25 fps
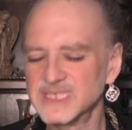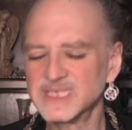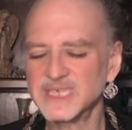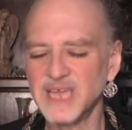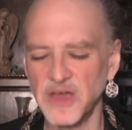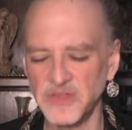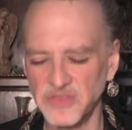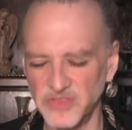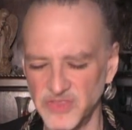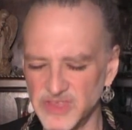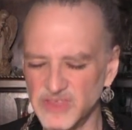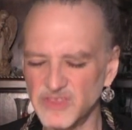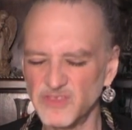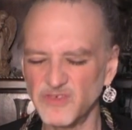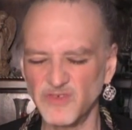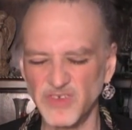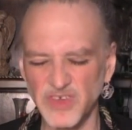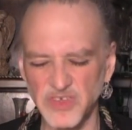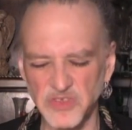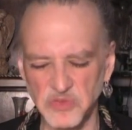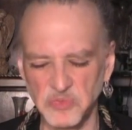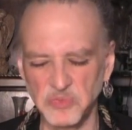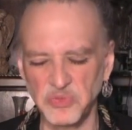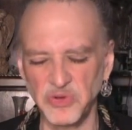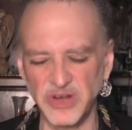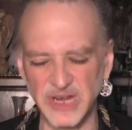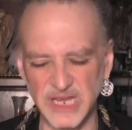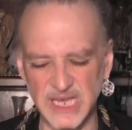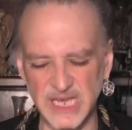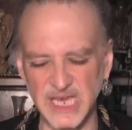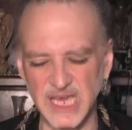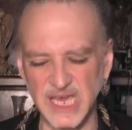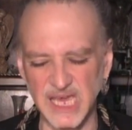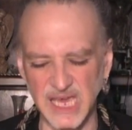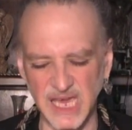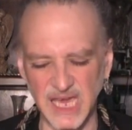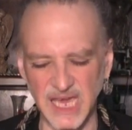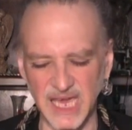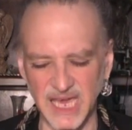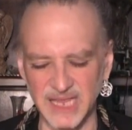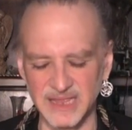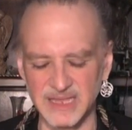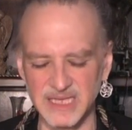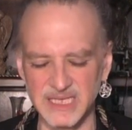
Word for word: the south. This feels pretty key.